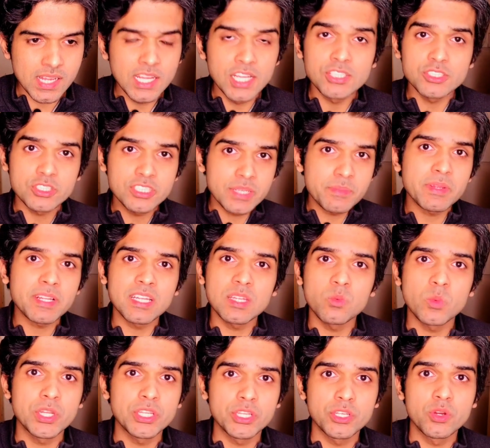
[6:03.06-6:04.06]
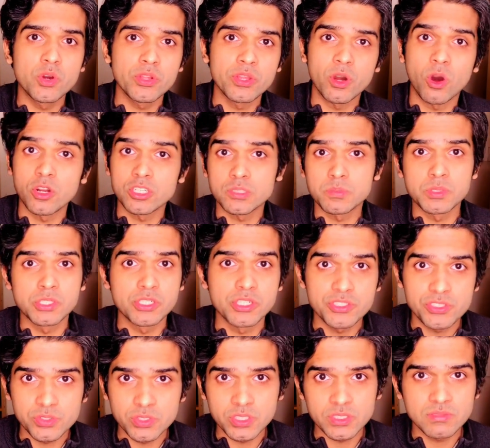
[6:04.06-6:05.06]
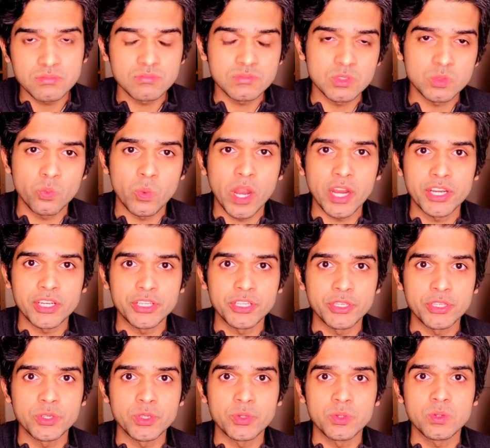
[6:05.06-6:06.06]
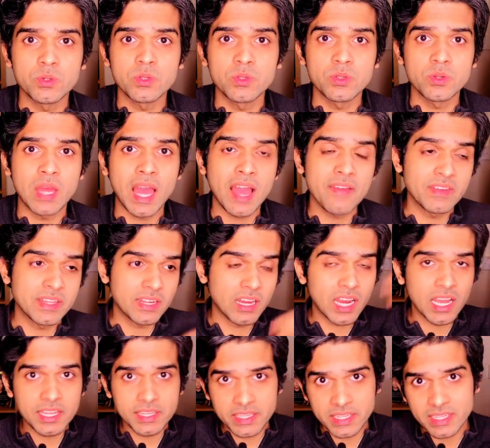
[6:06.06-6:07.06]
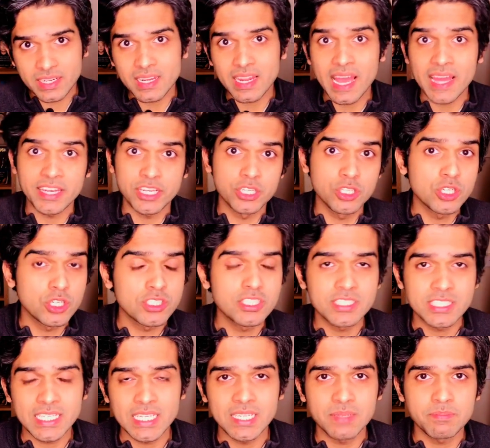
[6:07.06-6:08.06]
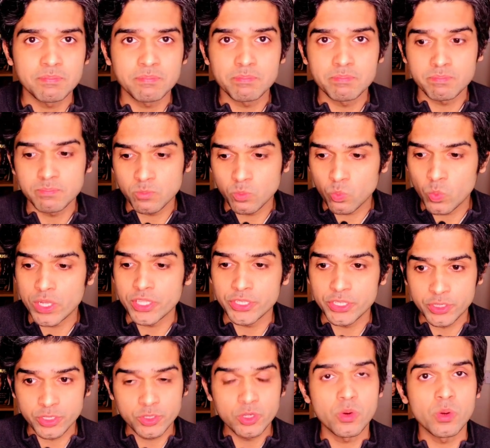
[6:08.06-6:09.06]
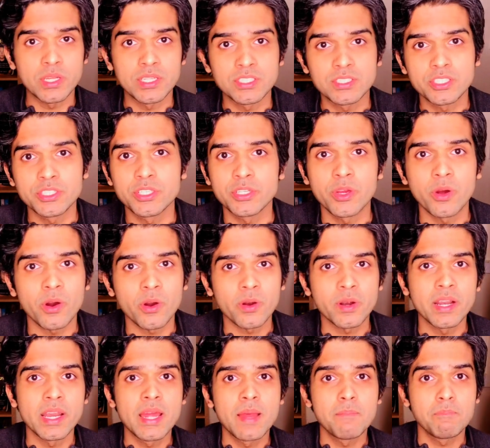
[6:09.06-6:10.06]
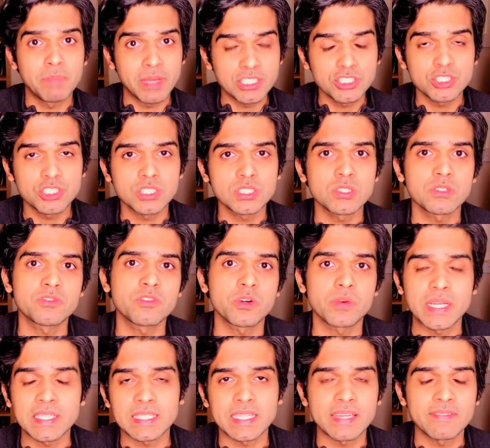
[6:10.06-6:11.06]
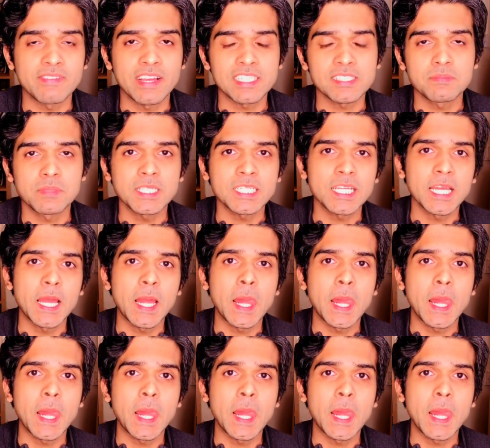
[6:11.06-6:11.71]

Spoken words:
So typically when you go the entrepreneur's route, where you have an idea and a good team when you go into your pitch for raising investment,